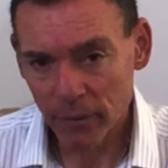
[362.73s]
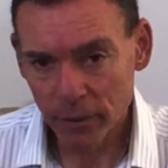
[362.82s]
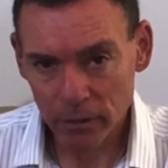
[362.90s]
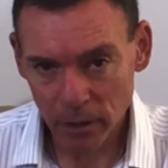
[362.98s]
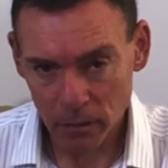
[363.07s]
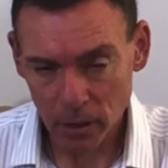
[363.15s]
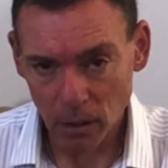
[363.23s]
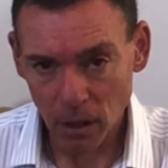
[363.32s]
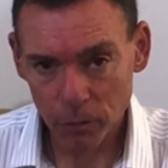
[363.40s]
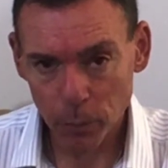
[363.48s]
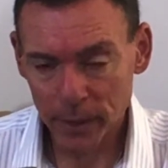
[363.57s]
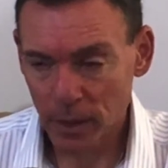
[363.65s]
have our own
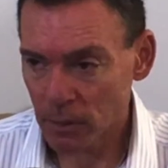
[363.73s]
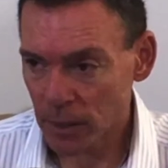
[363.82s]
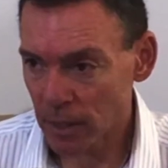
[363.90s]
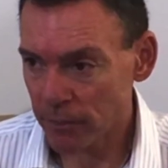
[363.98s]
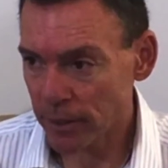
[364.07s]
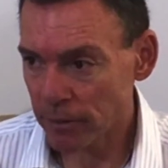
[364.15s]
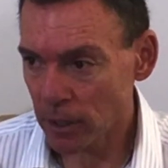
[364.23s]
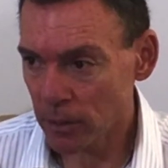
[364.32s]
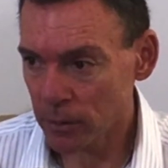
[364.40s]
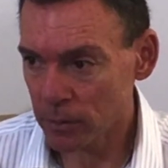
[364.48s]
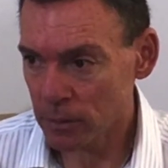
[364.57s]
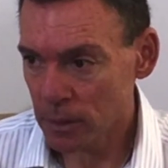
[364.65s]
life, we don't have our
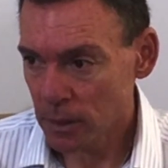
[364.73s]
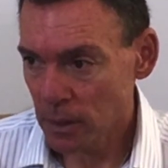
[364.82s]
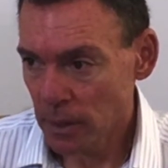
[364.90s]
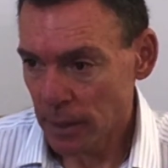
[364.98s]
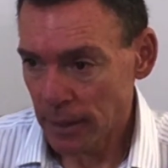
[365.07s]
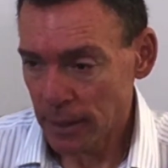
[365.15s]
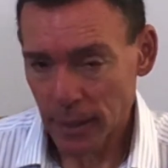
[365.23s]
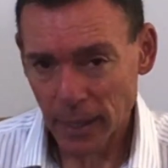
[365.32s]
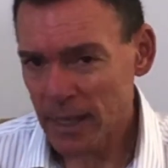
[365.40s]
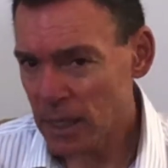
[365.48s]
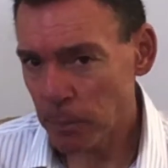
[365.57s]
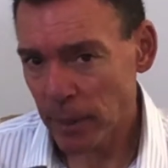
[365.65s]
own
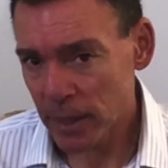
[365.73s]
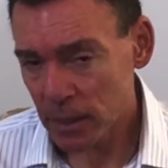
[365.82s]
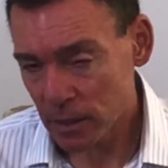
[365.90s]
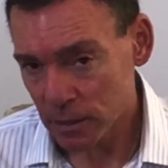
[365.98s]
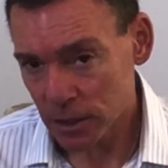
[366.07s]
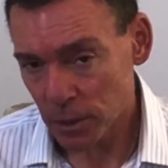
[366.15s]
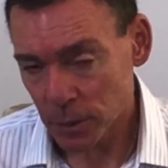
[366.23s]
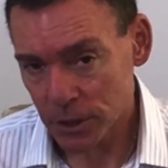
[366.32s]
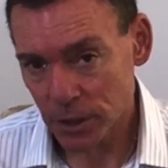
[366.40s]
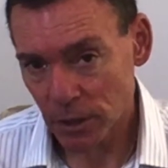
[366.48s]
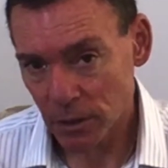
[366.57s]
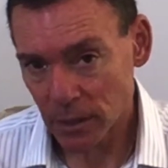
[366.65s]
independence to a
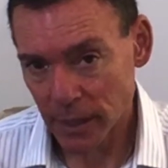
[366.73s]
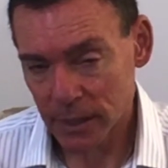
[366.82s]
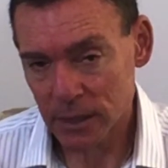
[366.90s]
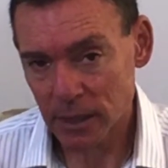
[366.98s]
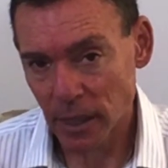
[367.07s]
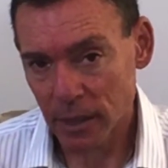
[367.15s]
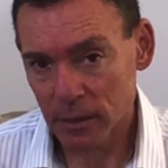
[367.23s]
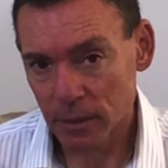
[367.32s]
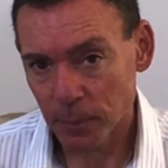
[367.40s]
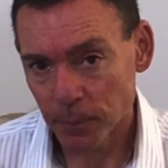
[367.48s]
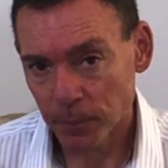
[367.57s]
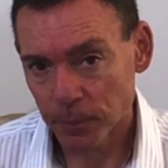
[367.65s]
certain extent,
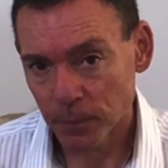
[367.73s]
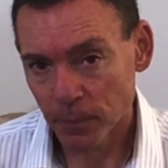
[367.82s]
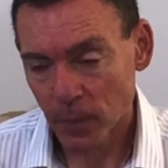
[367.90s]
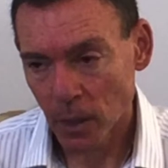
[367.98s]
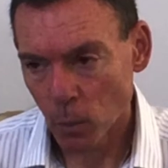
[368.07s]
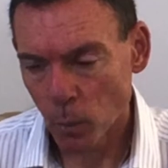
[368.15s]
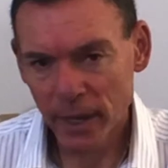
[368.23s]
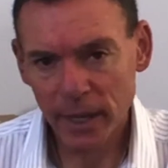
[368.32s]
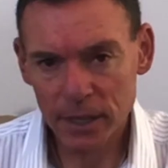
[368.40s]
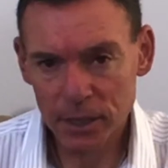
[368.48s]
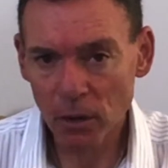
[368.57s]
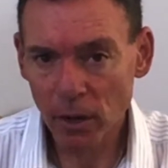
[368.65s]
we
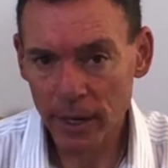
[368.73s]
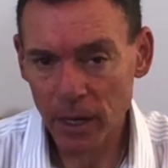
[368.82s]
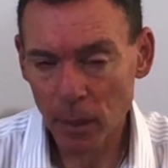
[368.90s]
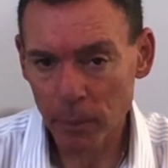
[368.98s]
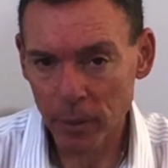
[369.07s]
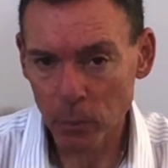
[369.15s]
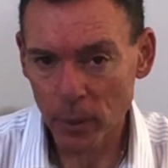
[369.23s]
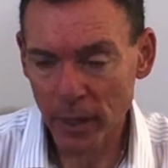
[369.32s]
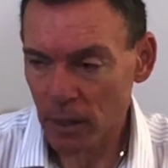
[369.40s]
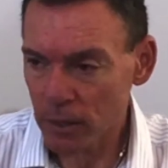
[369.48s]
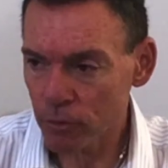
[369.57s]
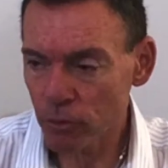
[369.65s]
get tied up and we
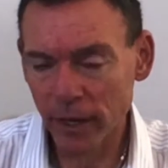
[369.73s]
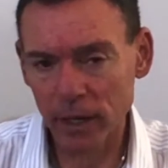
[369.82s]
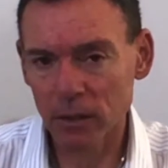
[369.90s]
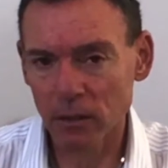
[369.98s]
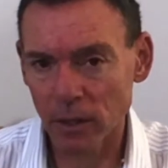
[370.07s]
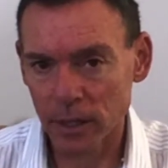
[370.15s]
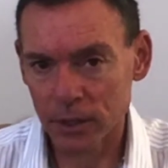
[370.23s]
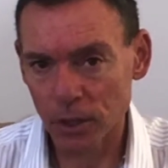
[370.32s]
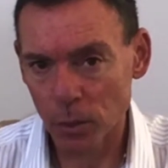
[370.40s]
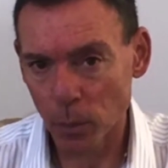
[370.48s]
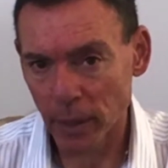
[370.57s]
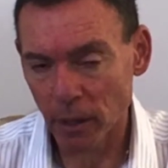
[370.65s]
only recognise
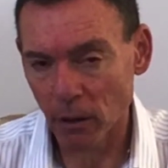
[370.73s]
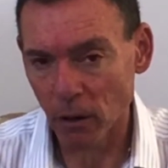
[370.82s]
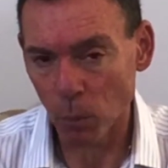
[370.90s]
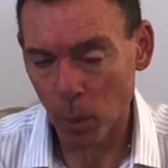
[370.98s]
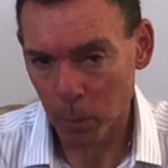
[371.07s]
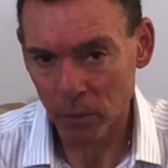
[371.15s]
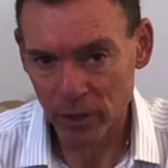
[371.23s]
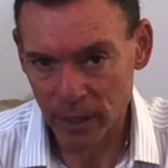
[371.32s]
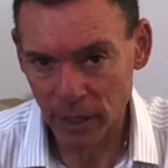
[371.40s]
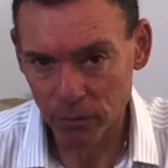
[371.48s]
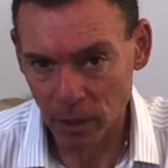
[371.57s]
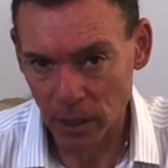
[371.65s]
who we are when we're in
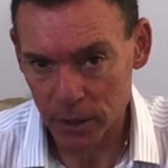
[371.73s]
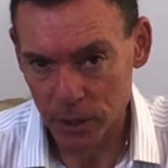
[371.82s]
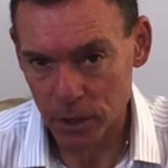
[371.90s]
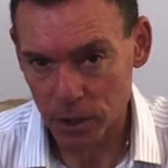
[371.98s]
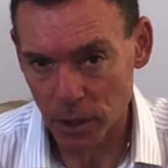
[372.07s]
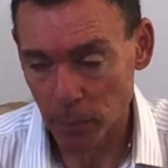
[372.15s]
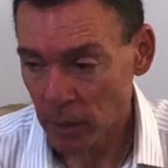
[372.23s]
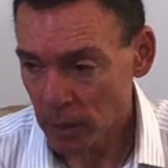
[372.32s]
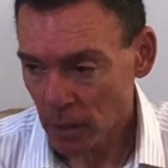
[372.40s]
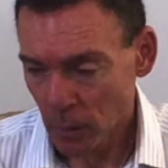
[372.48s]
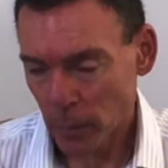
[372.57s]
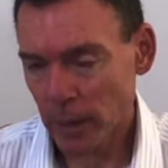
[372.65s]
that relationship.
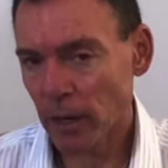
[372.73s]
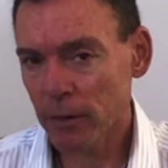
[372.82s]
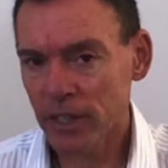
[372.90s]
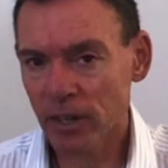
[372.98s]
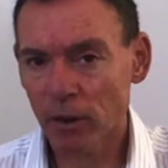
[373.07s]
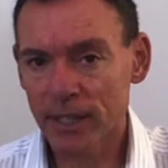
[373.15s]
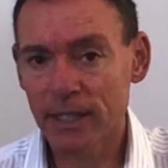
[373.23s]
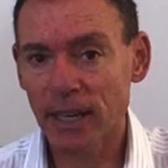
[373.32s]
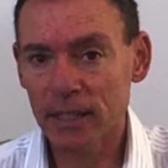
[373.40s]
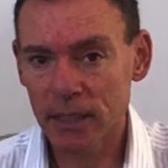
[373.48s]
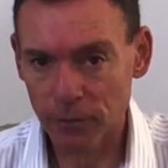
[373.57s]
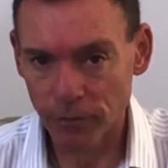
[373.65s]
We only
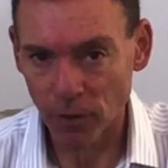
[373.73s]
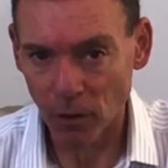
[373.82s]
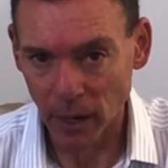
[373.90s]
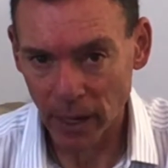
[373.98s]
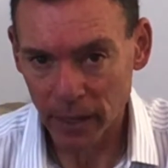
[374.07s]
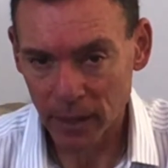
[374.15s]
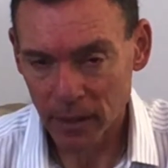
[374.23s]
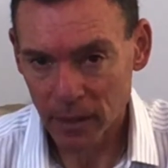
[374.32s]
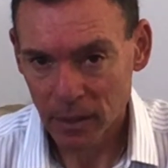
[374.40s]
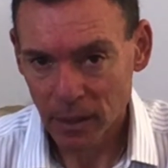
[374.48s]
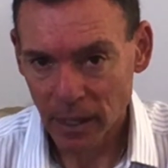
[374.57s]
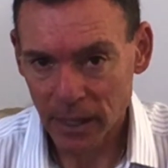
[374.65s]
identify
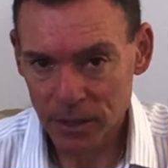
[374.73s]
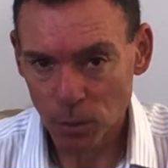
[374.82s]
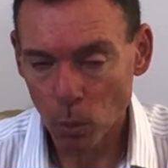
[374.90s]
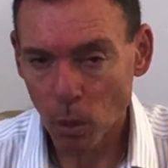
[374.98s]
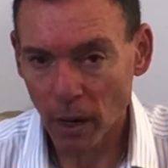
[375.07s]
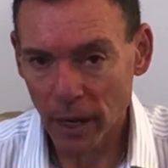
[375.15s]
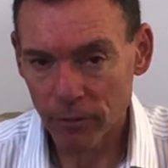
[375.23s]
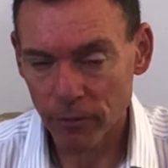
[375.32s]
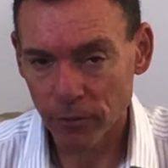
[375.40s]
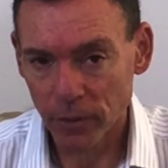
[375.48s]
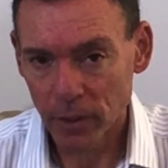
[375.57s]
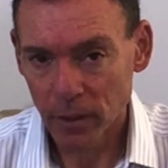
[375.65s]
as a
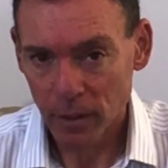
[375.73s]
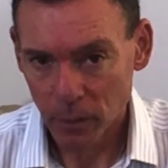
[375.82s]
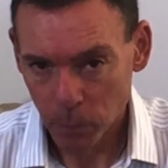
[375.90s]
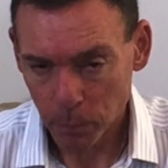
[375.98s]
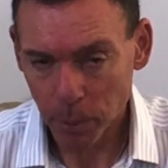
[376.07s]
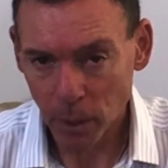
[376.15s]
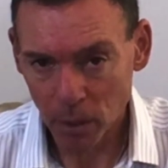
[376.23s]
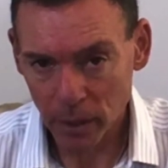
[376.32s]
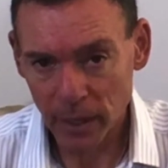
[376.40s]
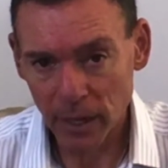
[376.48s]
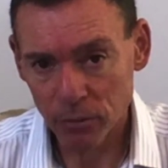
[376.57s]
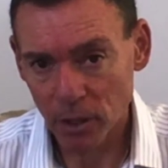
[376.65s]
wife part
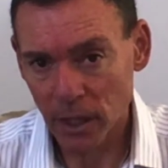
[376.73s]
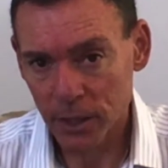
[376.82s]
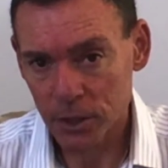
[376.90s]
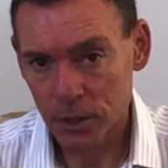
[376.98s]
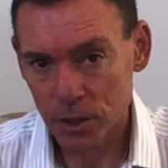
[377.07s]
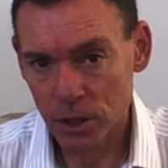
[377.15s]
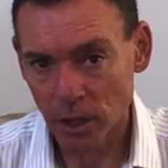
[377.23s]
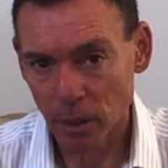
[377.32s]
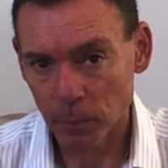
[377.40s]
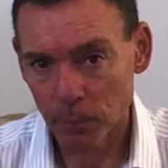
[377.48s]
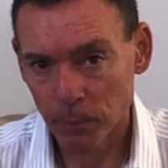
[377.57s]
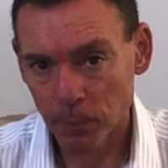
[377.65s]
of that
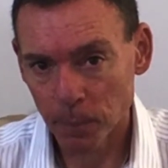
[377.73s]
relationship.